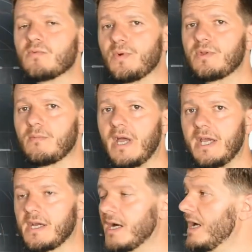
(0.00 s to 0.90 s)
want to
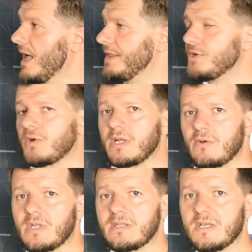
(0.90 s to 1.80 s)
make a
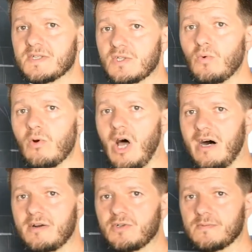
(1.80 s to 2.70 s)
didgeridoo that is too
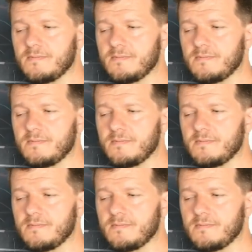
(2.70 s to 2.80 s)
large